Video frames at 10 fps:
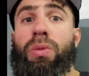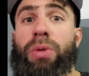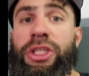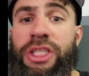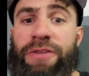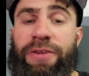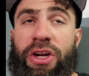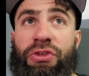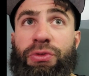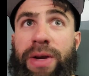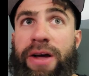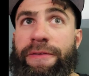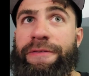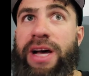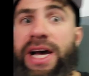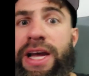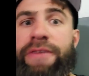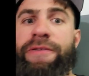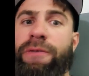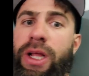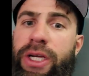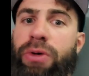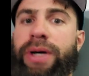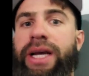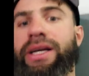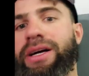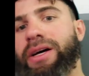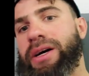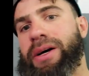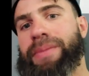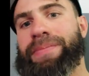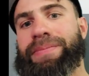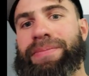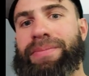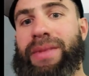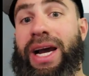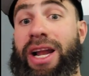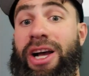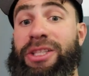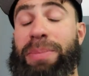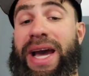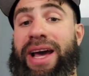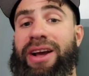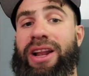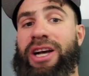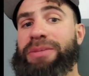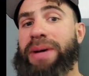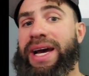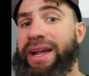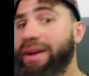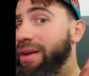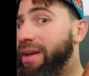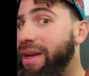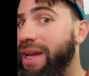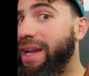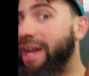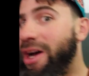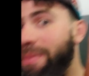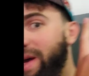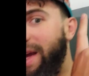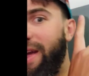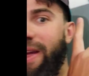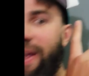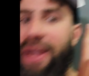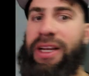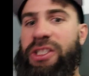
We just finished round 5 really quick. I lost bad. And now my